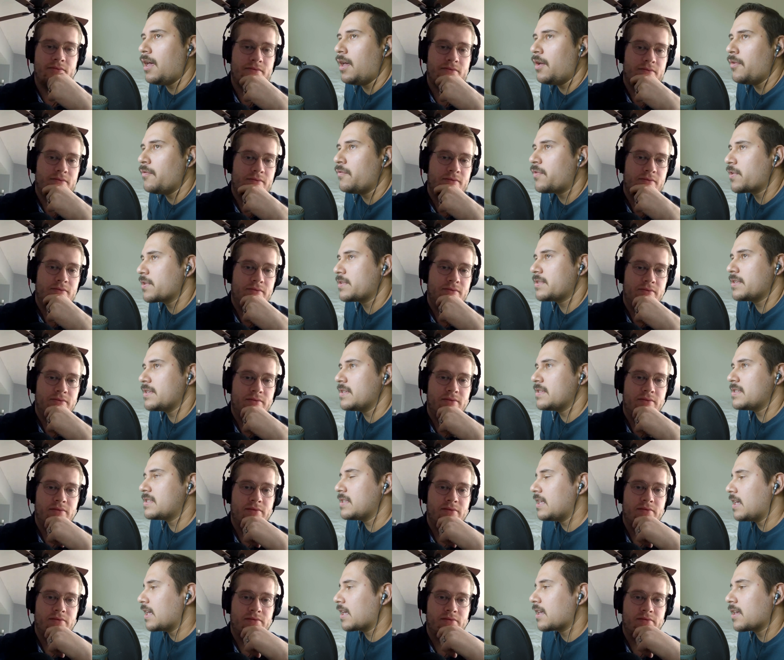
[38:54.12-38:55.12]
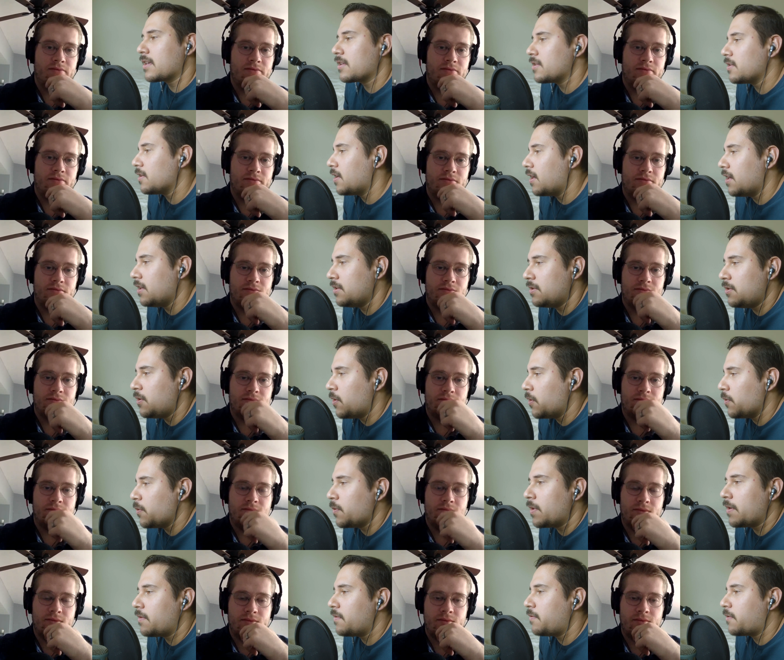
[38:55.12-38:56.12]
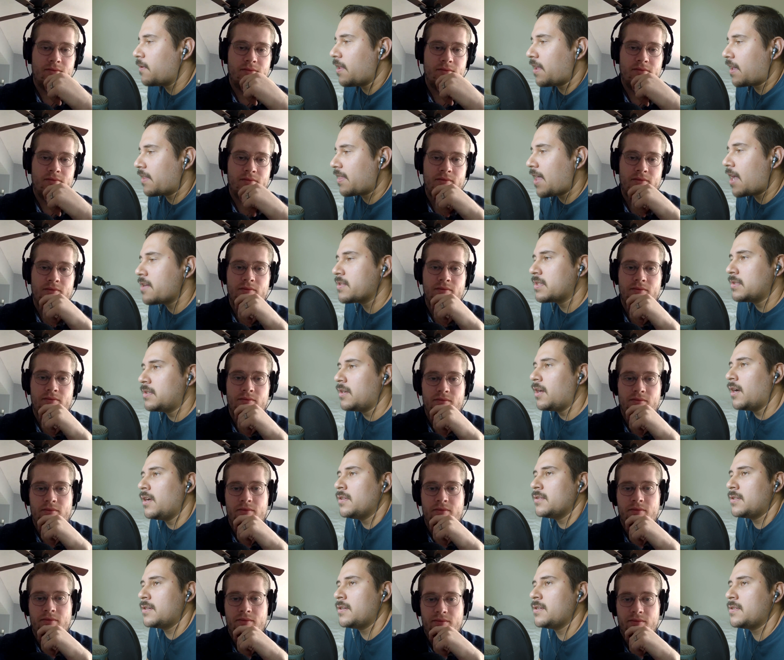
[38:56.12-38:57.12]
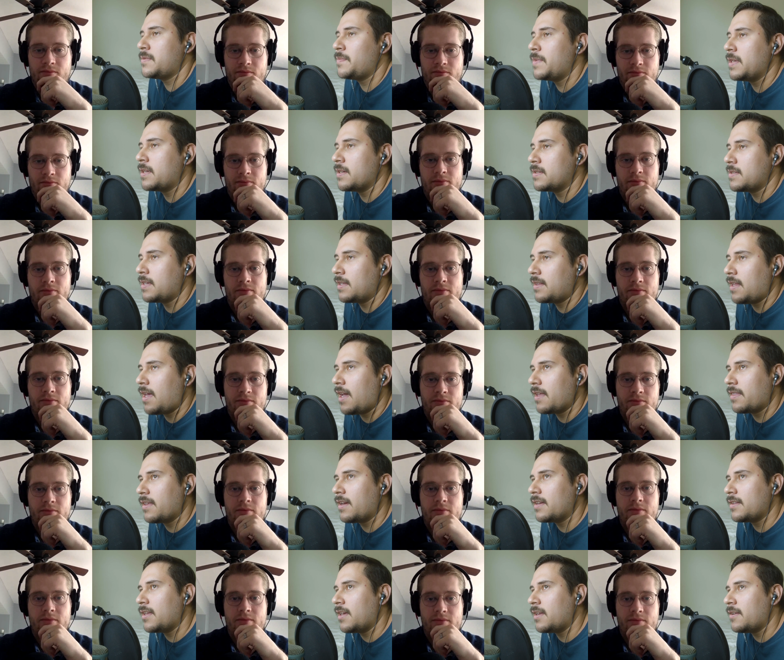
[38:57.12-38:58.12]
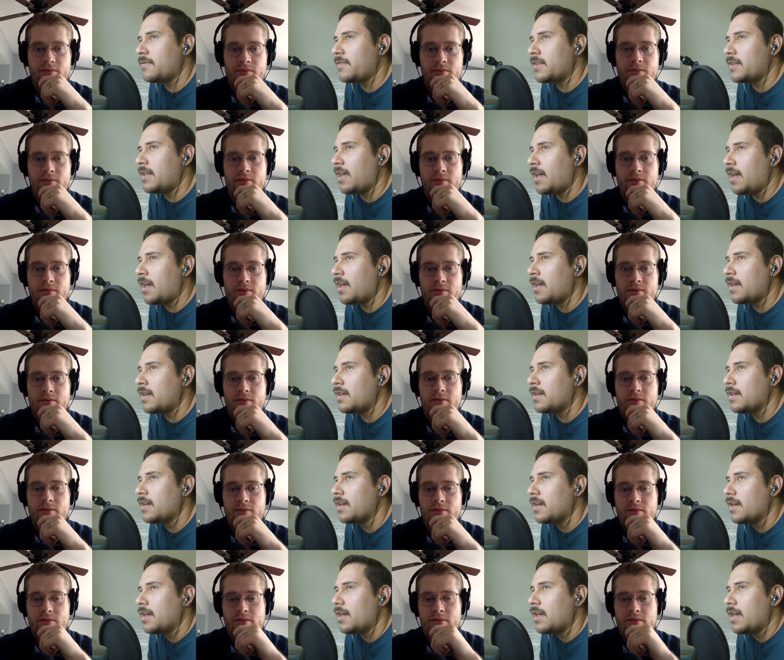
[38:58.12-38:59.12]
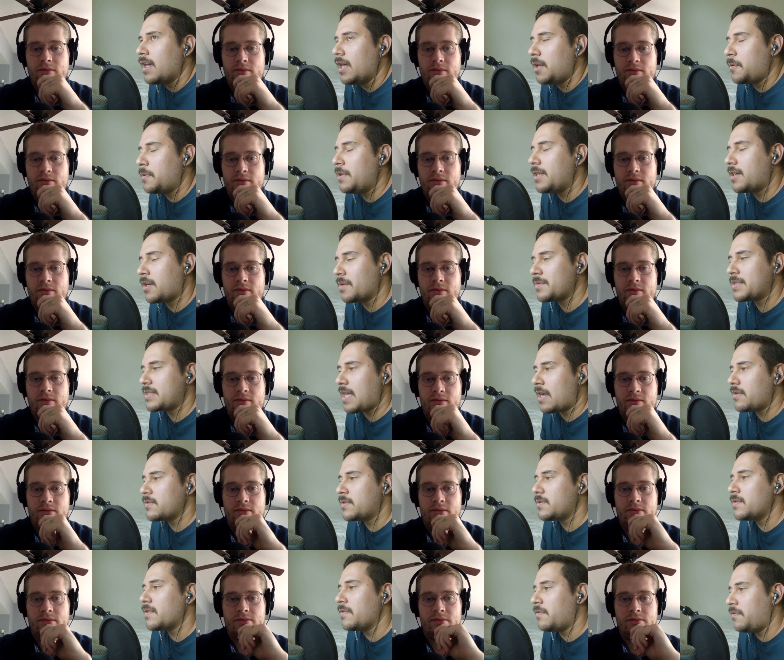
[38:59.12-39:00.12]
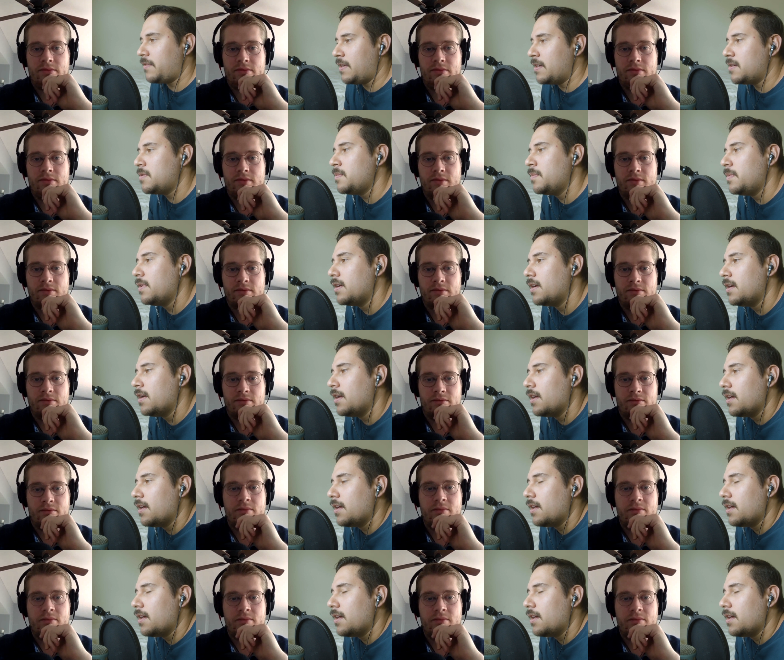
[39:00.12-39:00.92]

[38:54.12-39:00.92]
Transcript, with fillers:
Speaker 1: Um, versus like you know doing it for like a thousand dollars because I, I, think at the end of the day it really comes down to the film